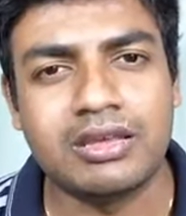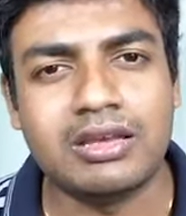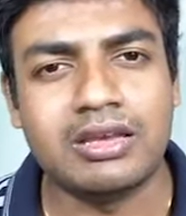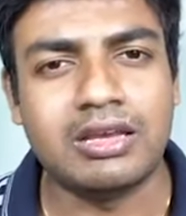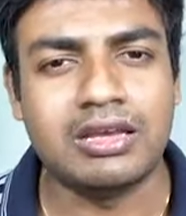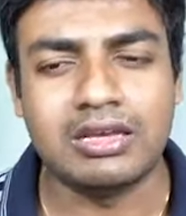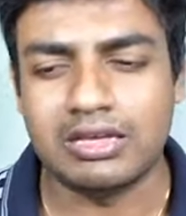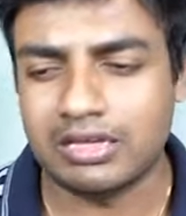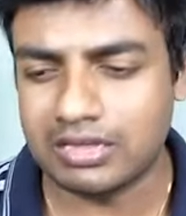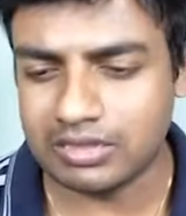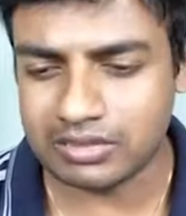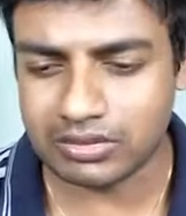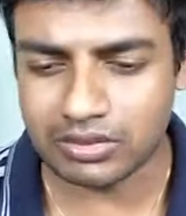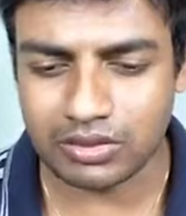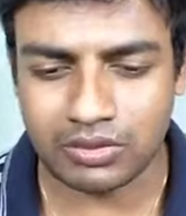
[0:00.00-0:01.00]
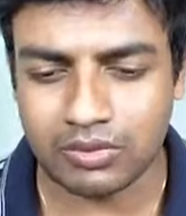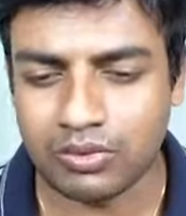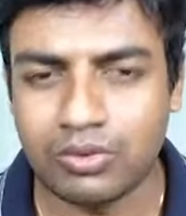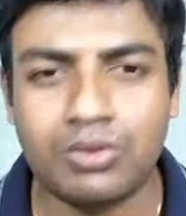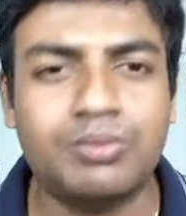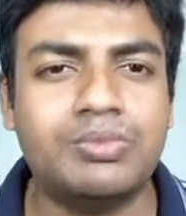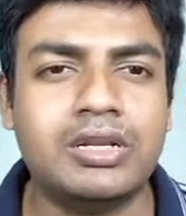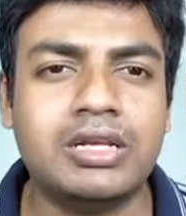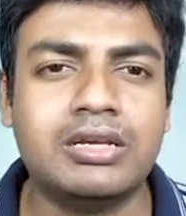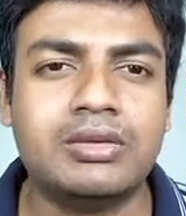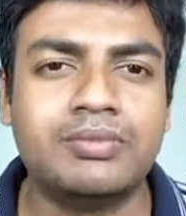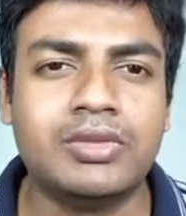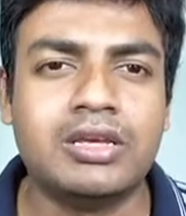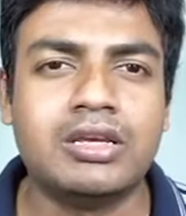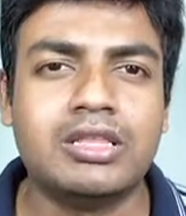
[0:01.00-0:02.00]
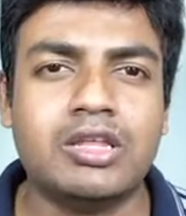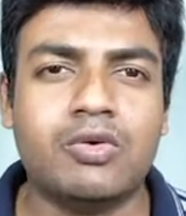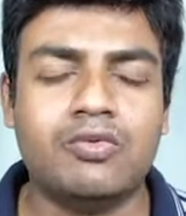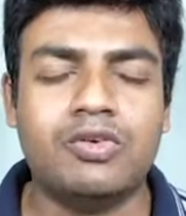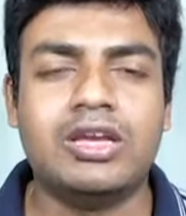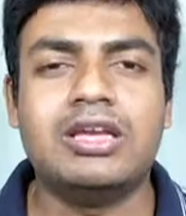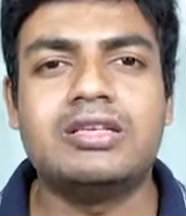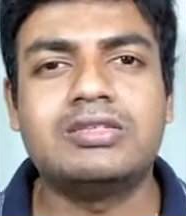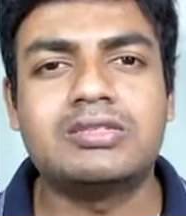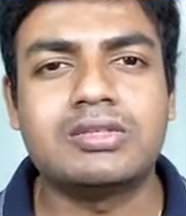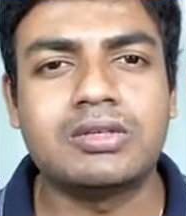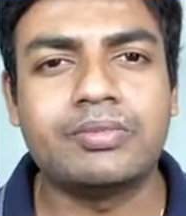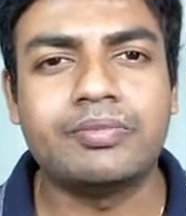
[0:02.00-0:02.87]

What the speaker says: He is opening the ways.